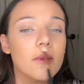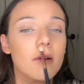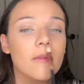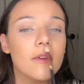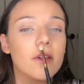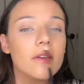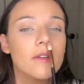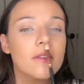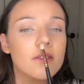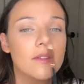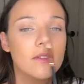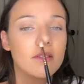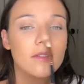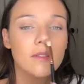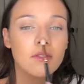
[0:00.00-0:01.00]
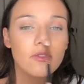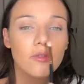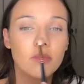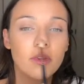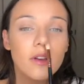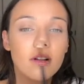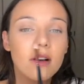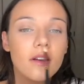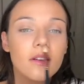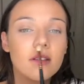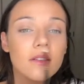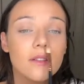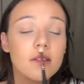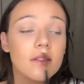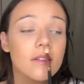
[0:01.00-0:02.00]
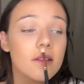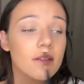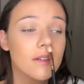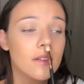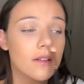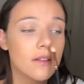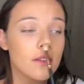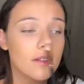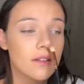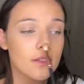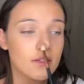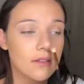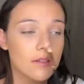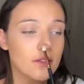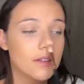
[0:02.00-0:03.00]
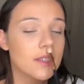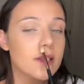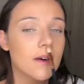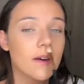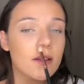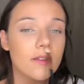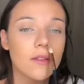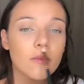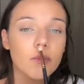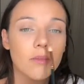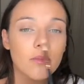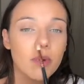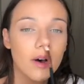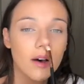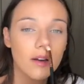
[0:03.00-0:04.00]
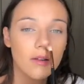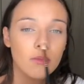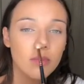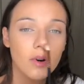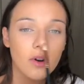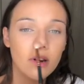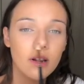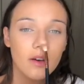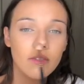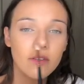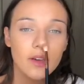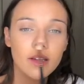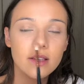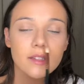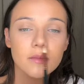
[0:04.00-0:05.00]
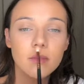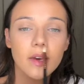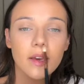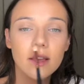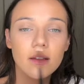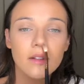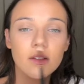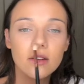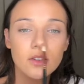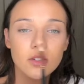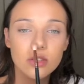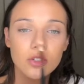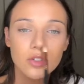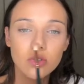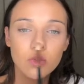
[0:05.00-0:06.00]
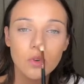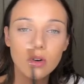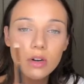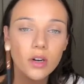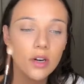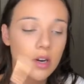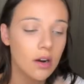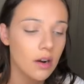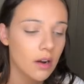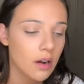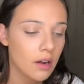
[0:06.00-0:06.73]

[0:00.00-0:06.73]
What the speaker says: about my nose, for being honest. So I do the bottom part of it to make it look shorter.